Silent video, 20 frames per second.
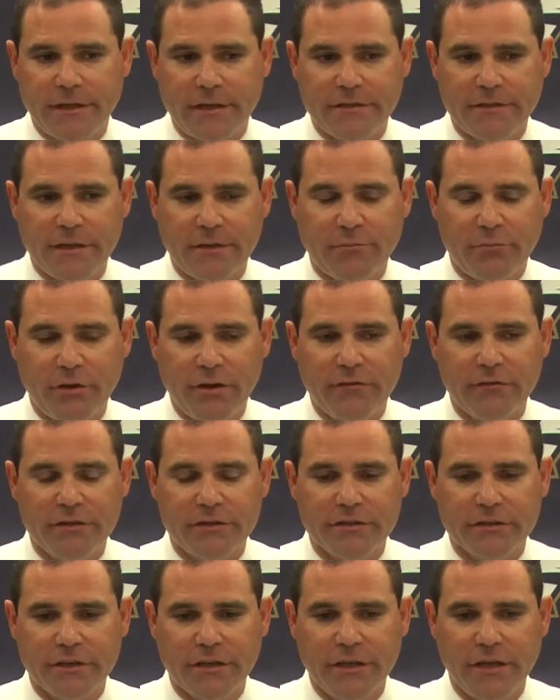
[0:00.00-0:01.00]
I said
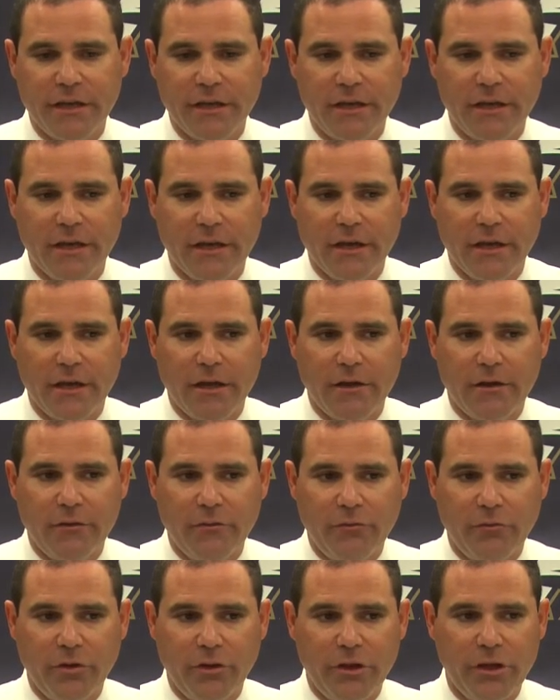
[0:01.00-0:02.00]
previously, he
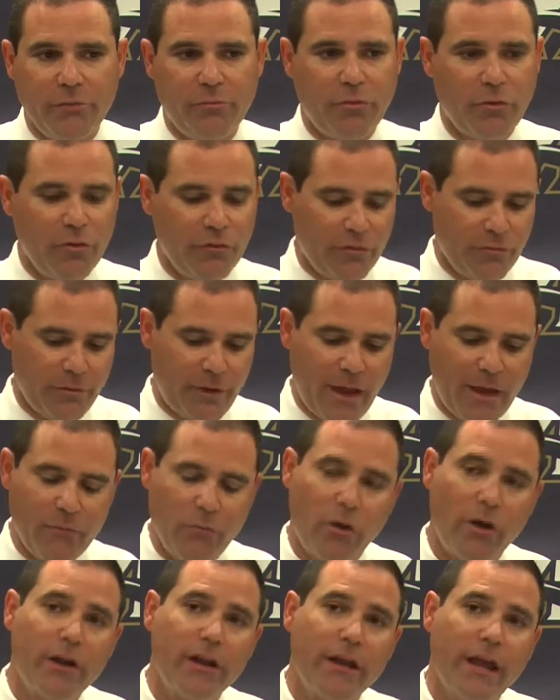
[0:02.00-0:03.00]
really improved from
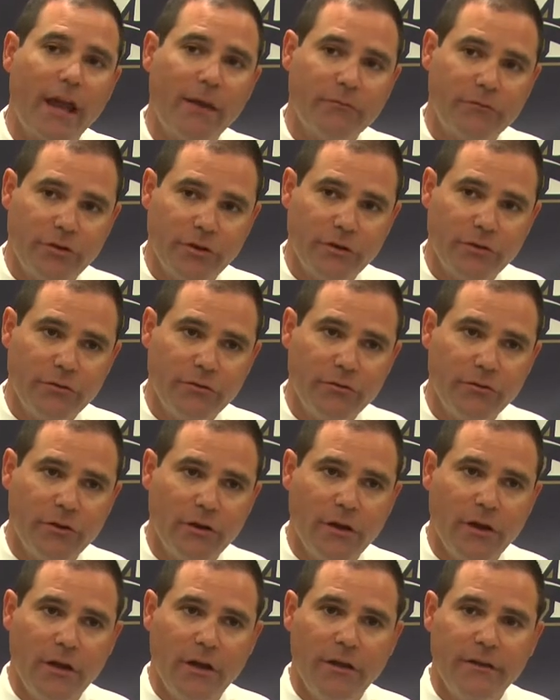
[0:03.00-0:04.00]
game one to game
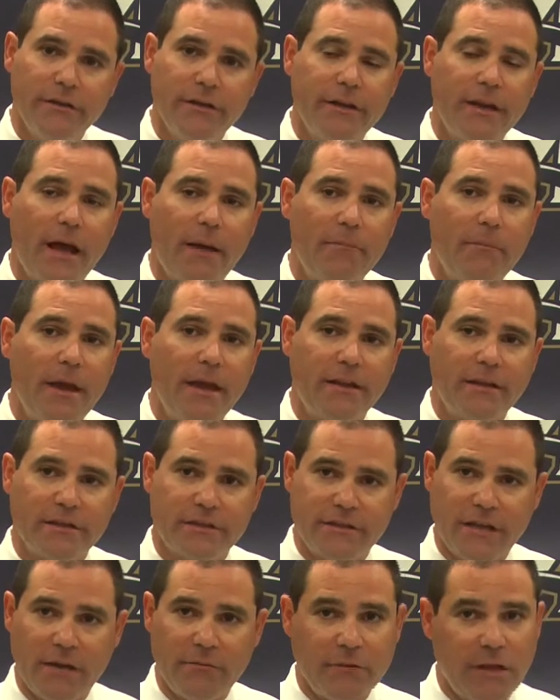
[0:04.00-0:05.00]
two. Did not make the
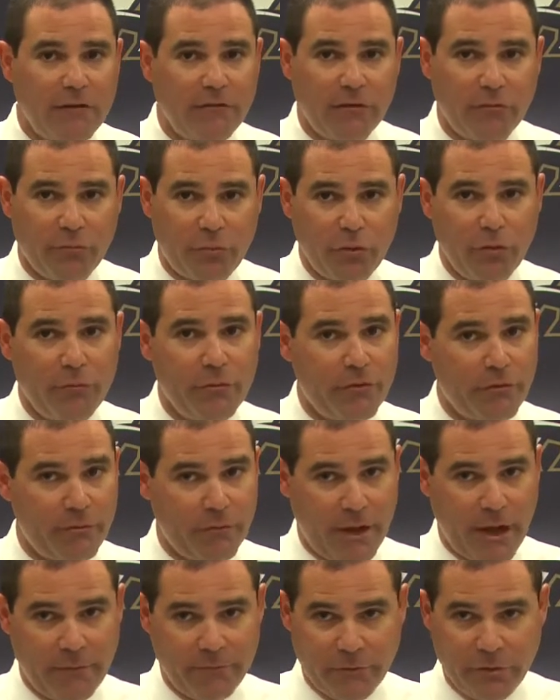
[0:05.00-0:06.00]
same level improvement
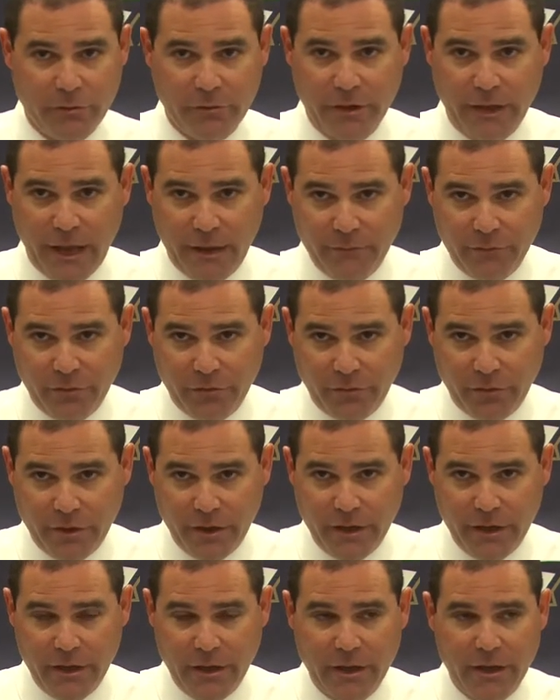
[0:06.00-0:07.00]
from game two to game
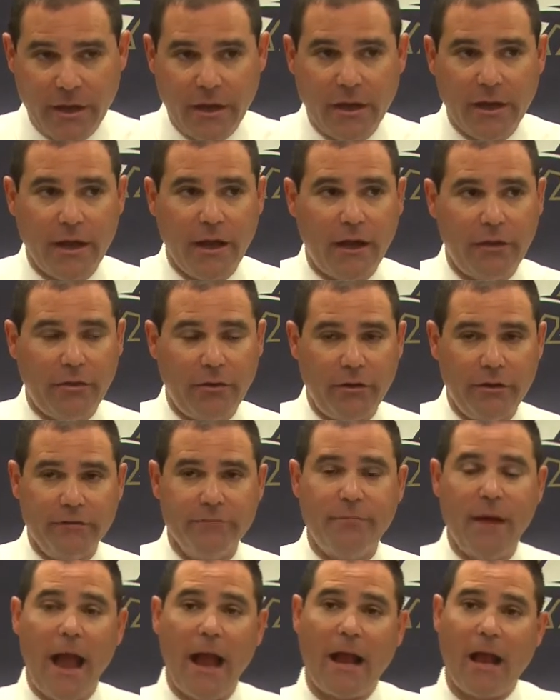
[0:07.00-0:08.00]
three. I thought
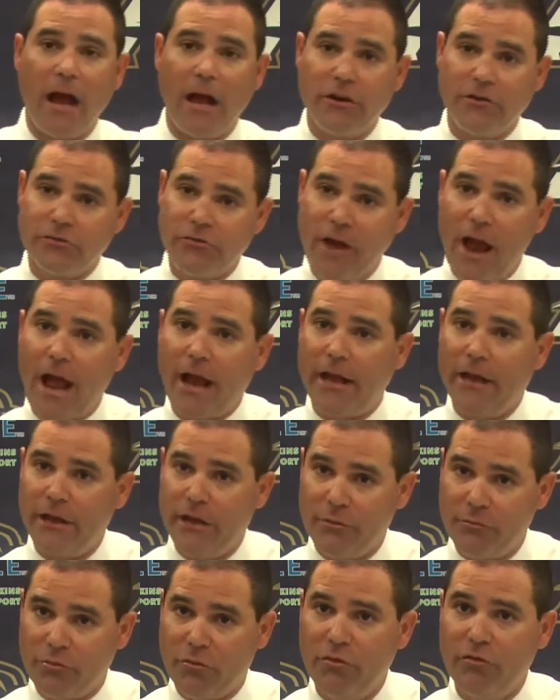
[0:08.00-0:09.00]
he's back on track in
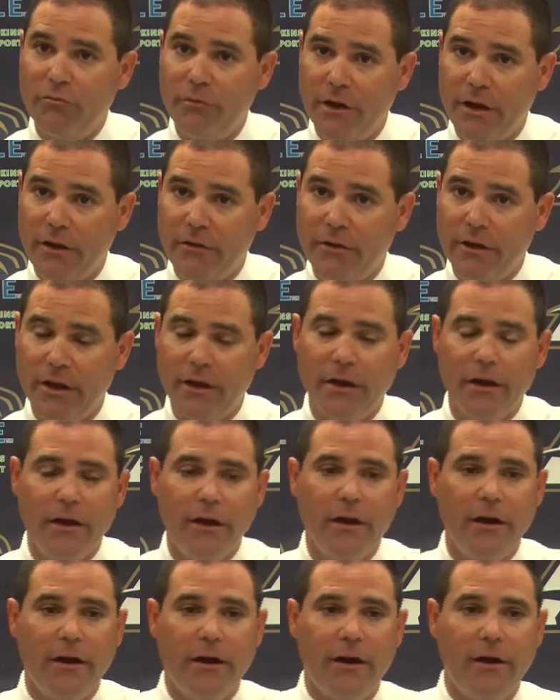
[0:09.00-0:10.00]
the improvement area.
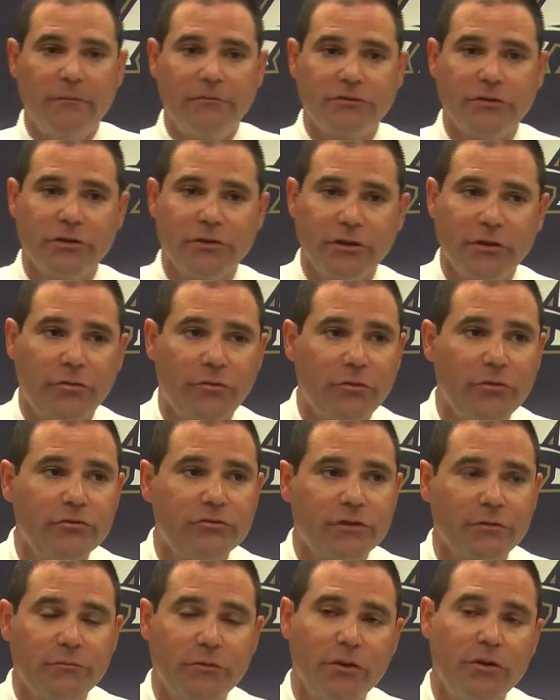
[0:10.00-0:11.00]
Certainly threw
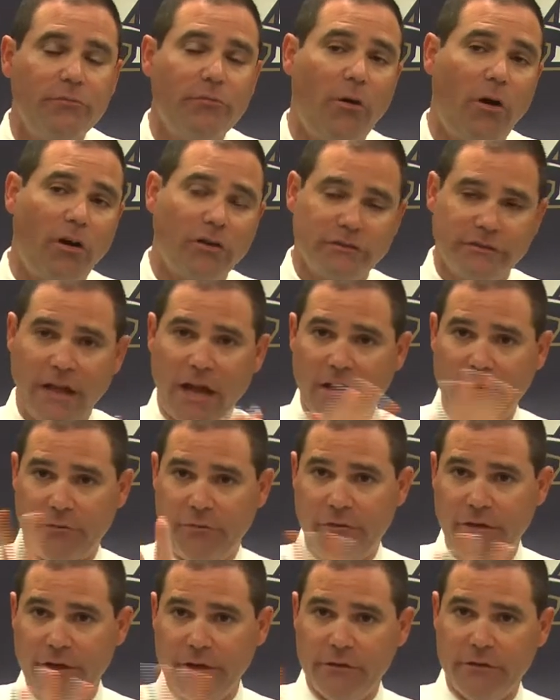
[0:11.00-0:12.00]
some good balls down the
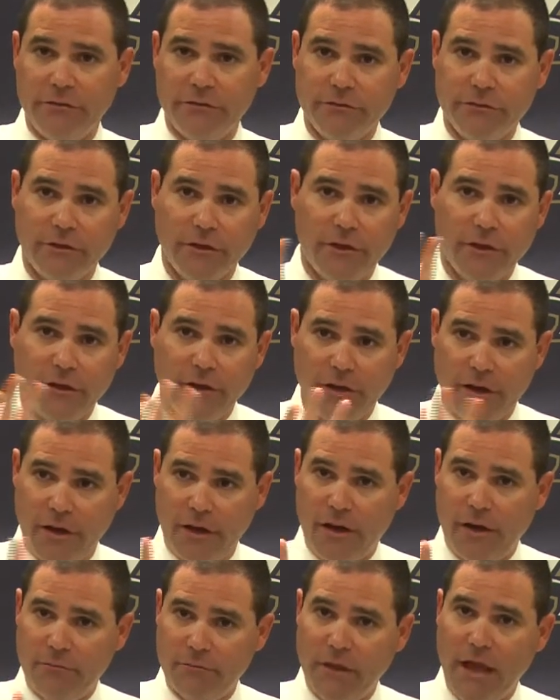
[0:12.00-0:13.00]
field
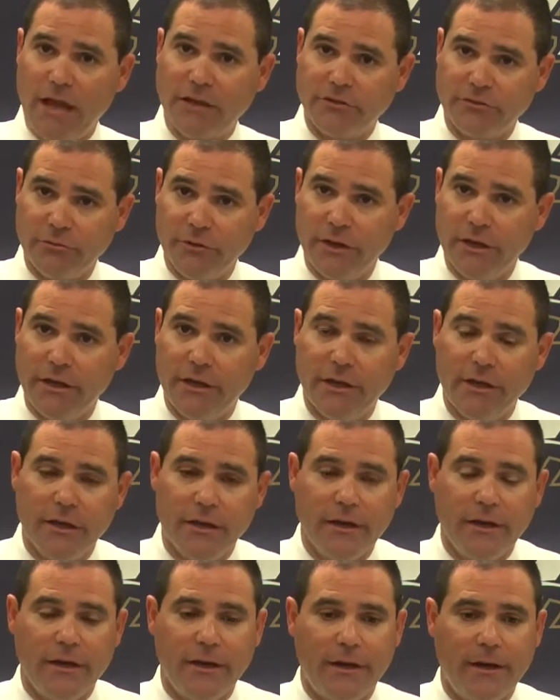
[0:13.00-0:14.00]
last week.
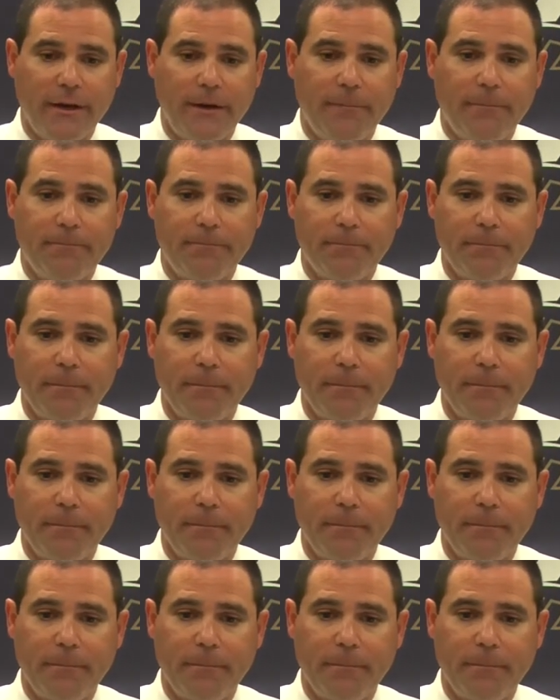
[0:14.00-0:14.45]
Go